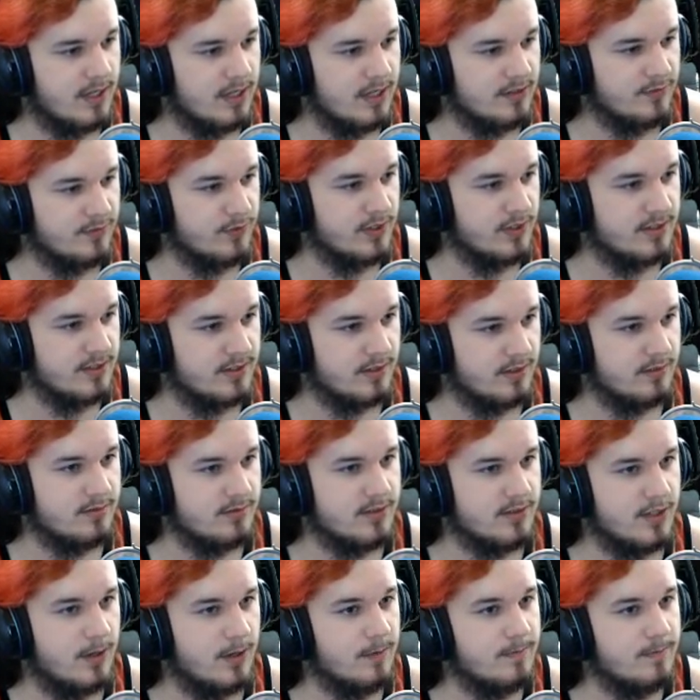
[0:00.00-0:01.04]
it's freezing,
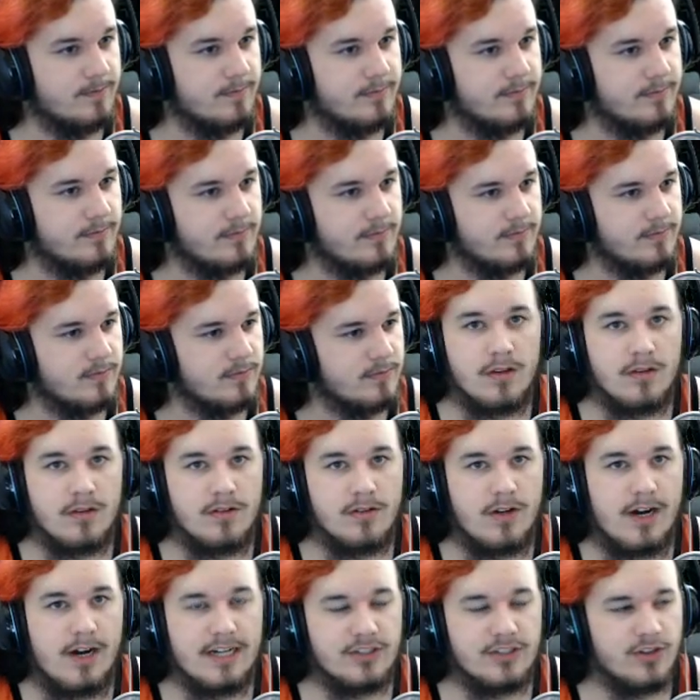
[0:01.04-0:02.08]
so.
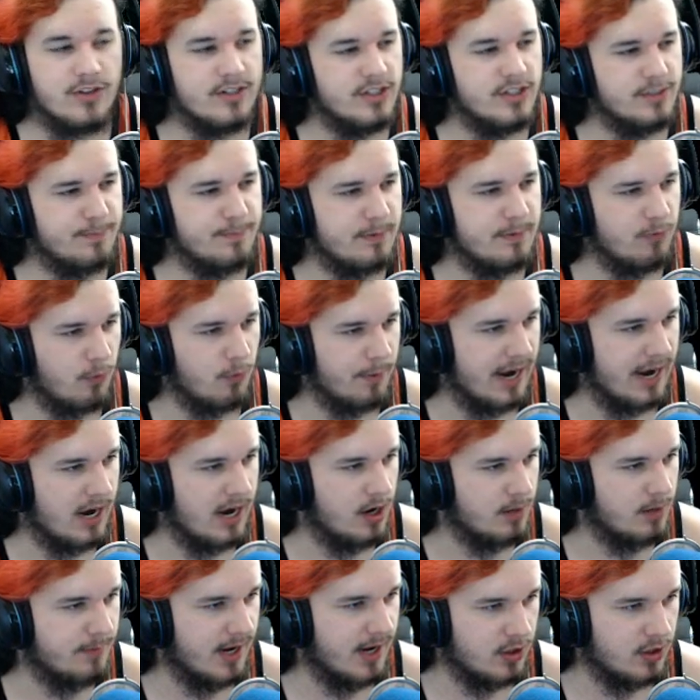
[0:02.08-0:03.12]
All right, so i just been
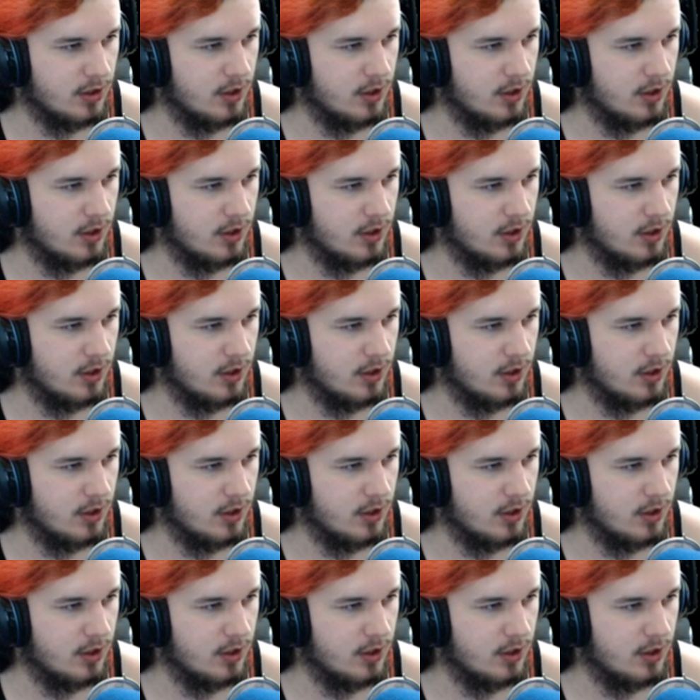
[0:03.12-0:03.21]
repairing my